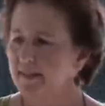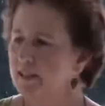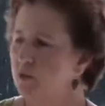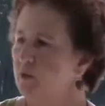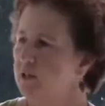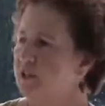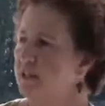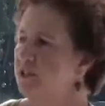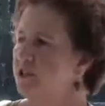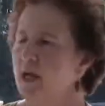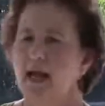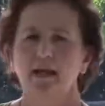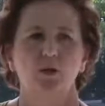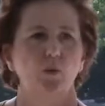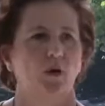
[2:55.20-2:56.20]
this was in
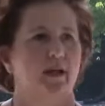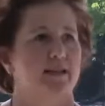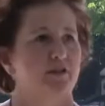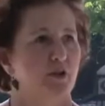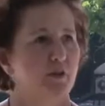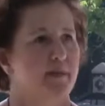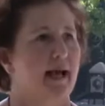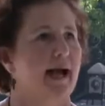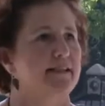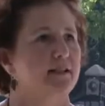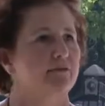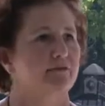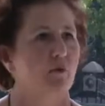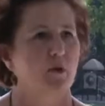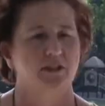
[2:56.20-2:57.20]
January of
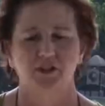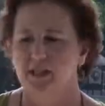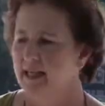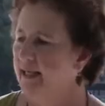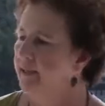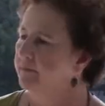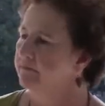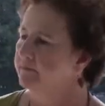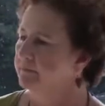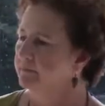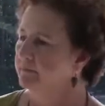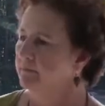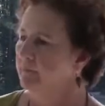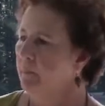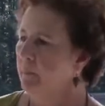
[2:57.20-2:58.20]
2014.
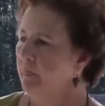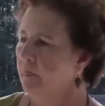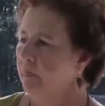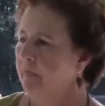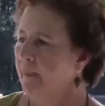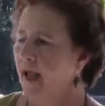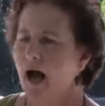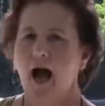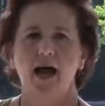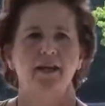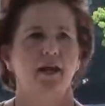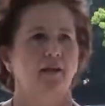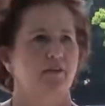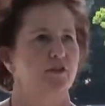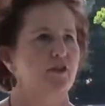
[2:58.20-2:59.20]

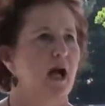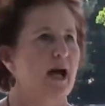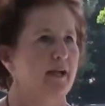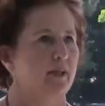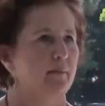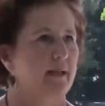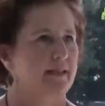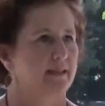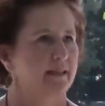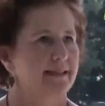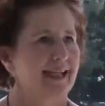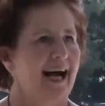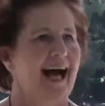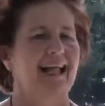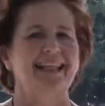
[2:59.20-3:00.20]
Another document,
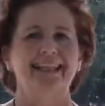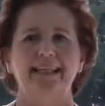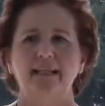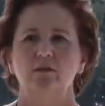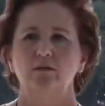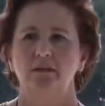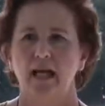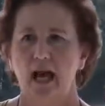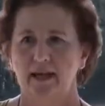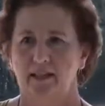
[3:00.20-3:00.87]
a legal